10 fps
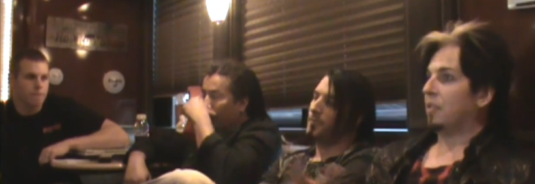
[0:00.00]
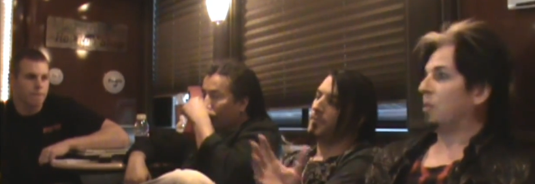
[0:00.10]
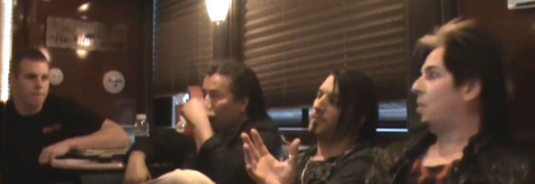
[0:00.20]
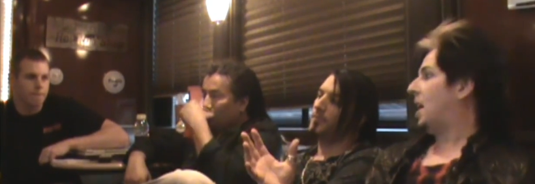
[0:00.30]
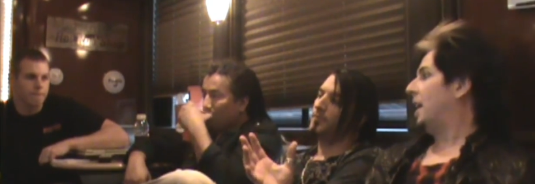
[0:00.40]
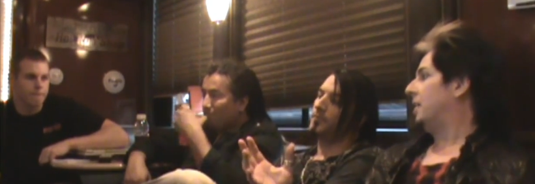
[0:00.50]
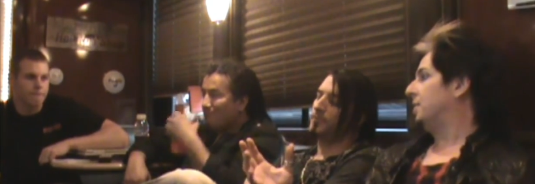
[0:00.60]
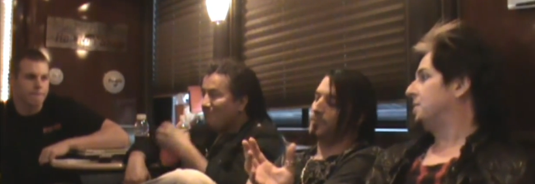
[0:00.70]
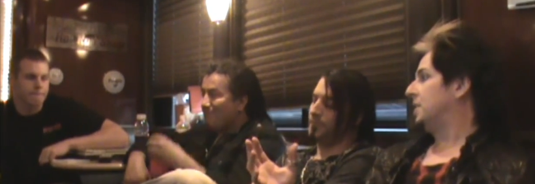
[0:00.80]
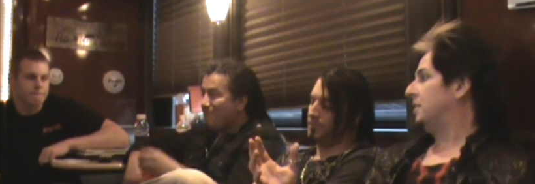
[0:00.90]
Speaker 1: in the
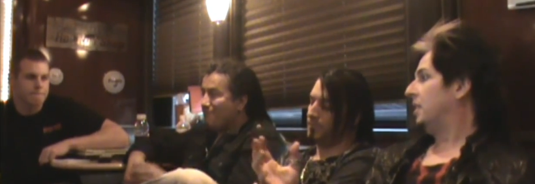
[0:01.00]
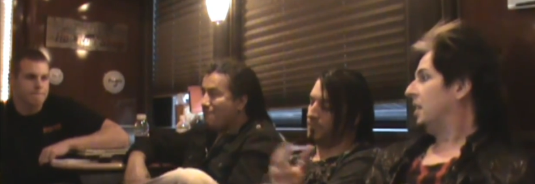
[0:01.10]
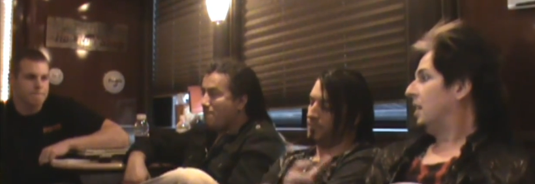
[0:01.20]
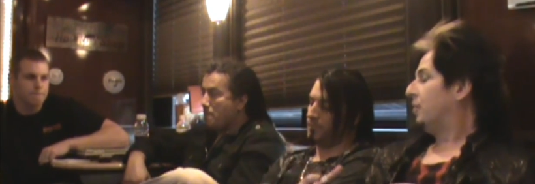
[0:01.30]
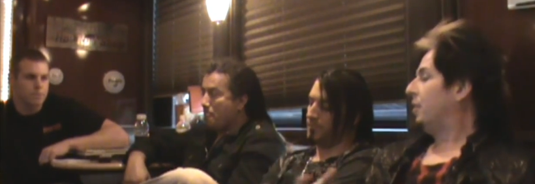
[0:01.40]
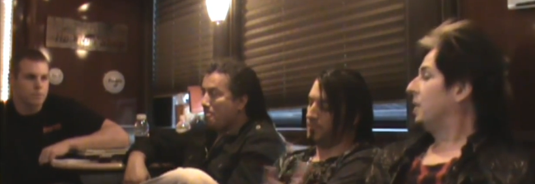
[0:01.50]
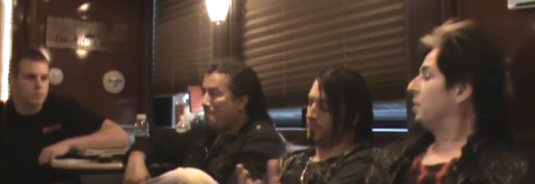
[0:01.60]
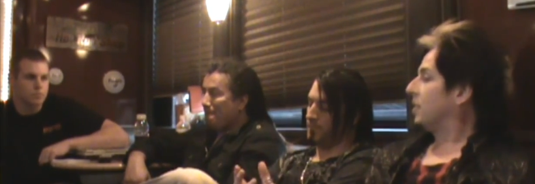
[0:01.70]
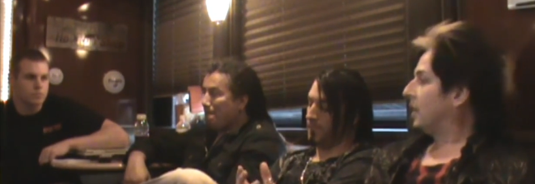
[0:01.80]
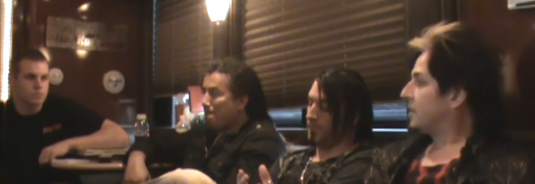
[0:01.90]
wild and
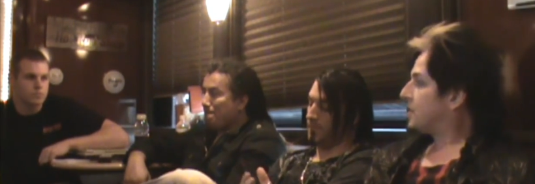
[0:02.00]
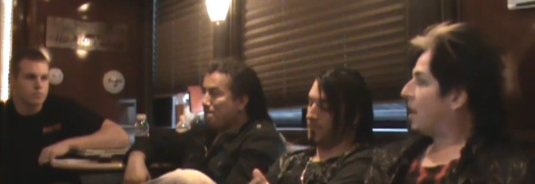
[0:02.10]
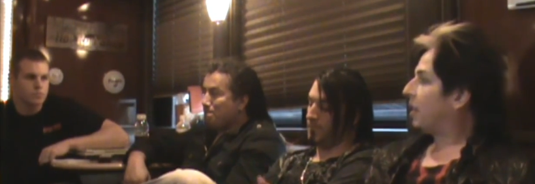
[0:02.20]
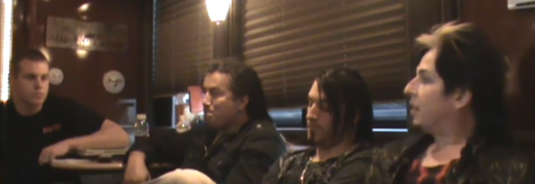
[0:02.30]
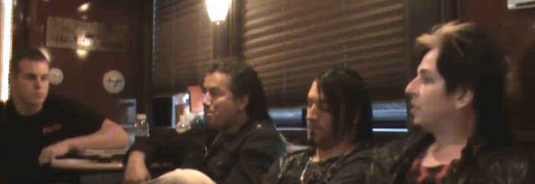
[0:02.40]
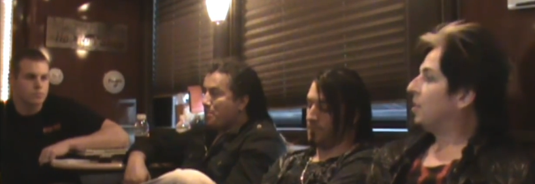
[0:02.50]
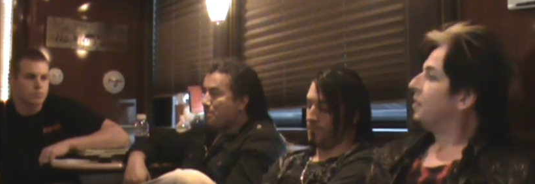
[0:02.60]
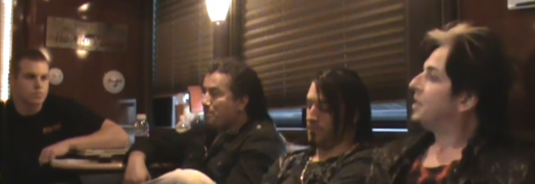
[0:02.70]
figuring things out on our own.